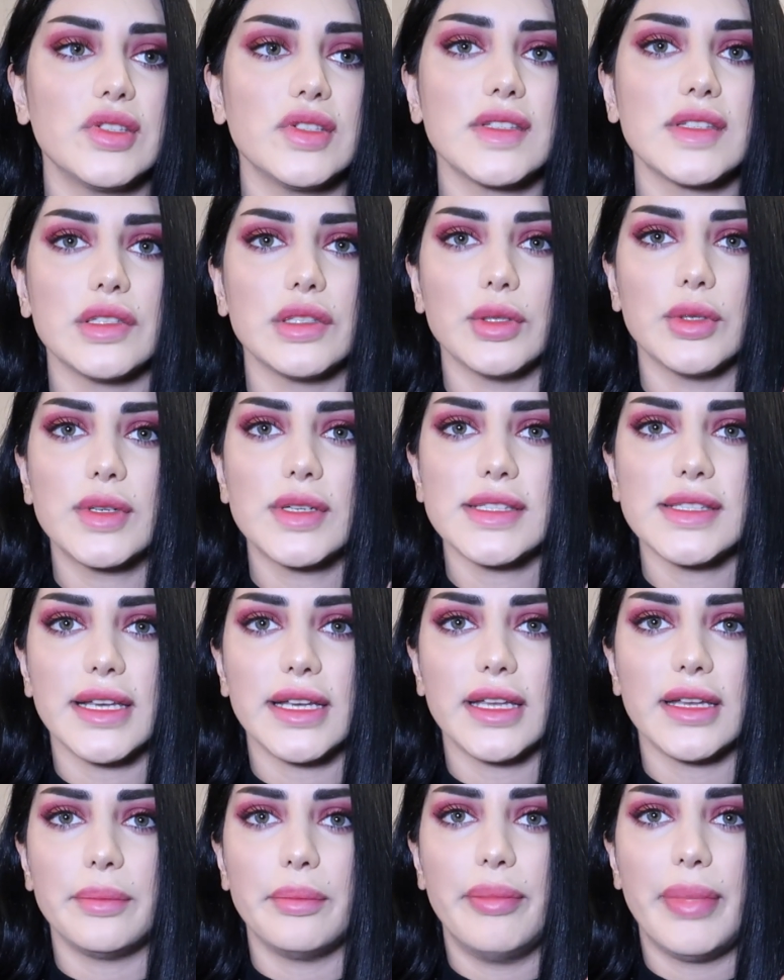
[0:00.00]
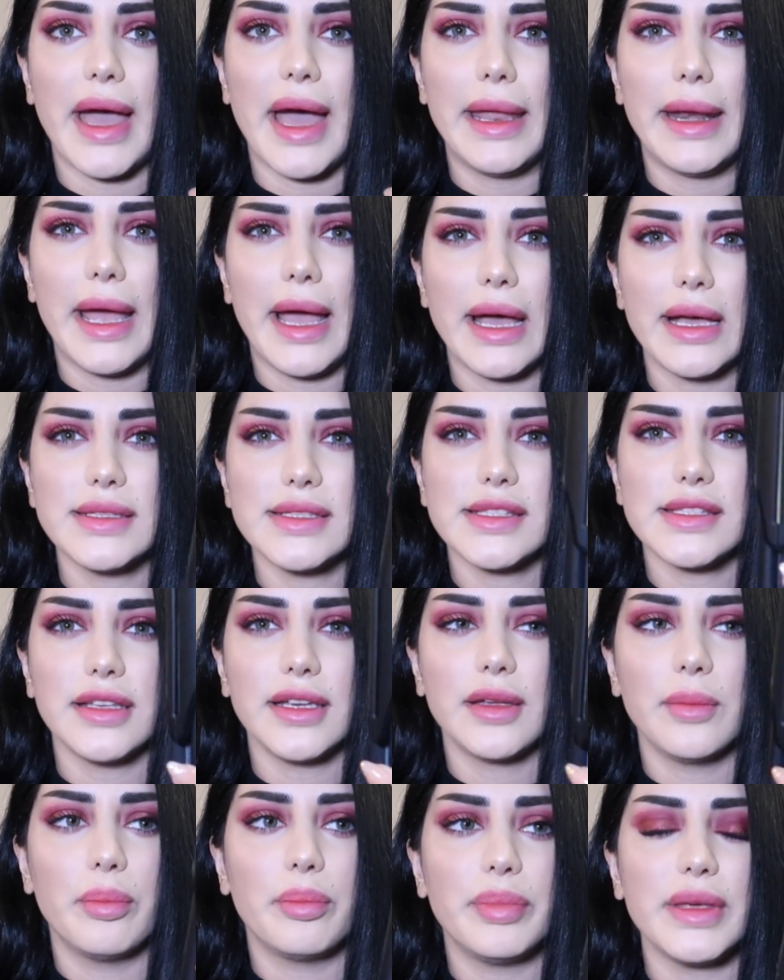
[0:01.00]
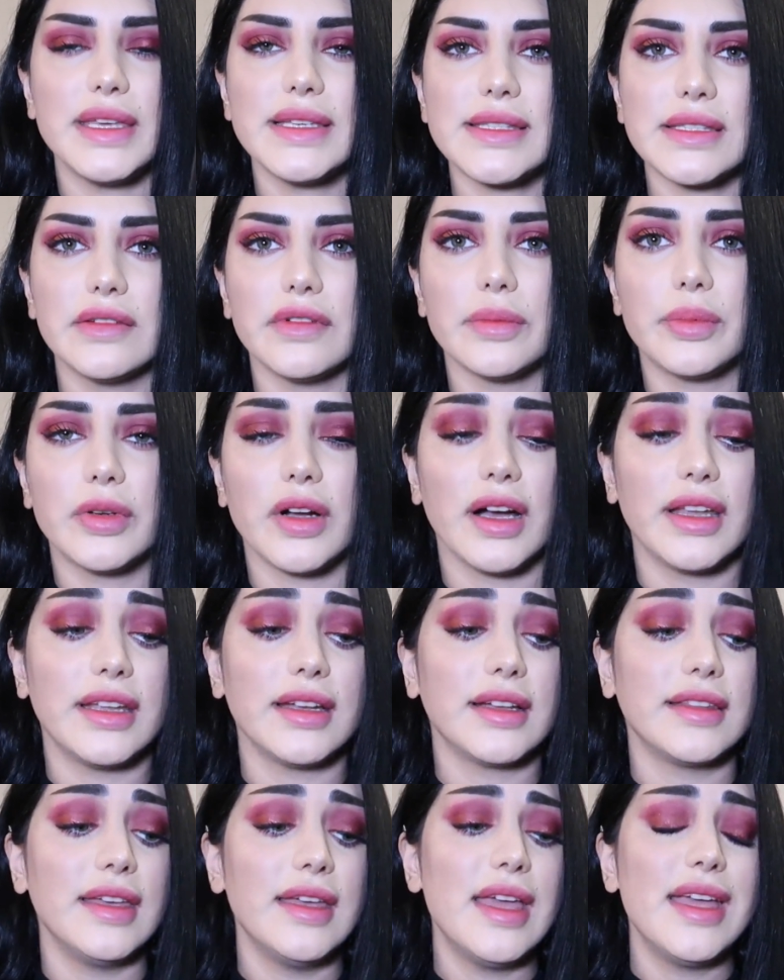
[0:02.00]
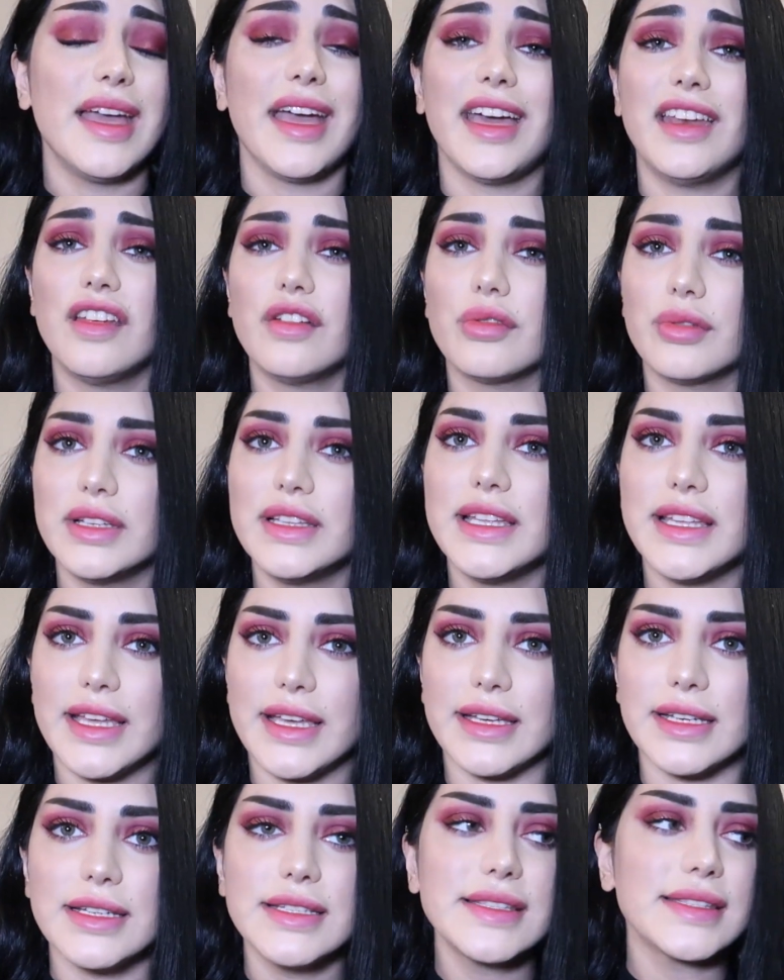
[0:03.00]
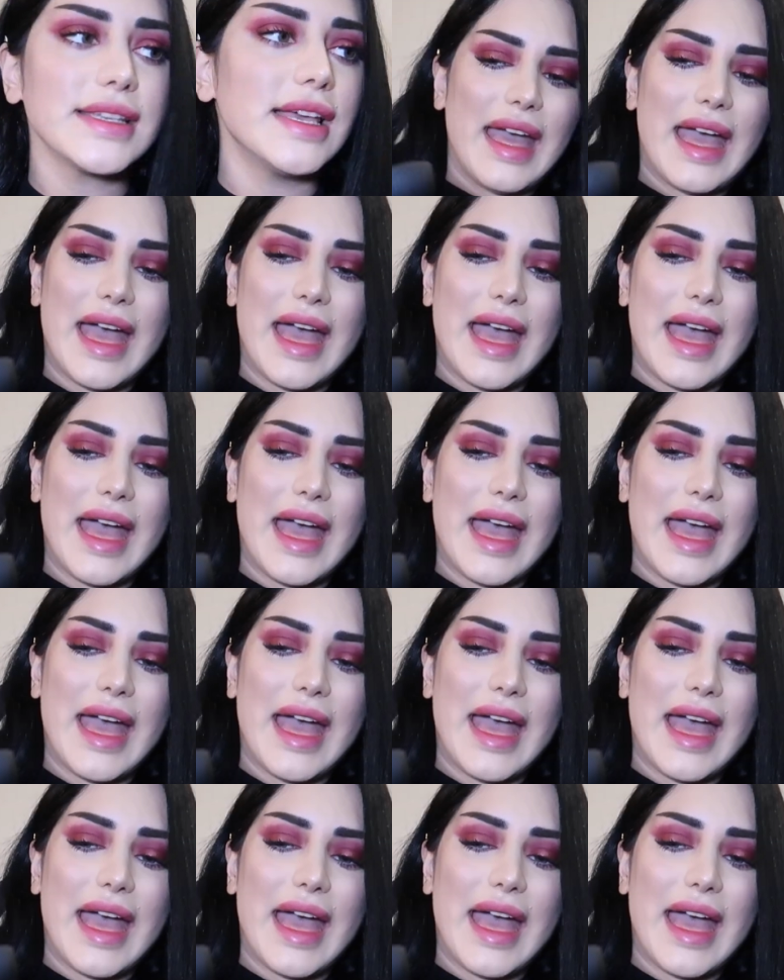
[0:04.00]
just looks like a badass, like beast of a product, and it really is.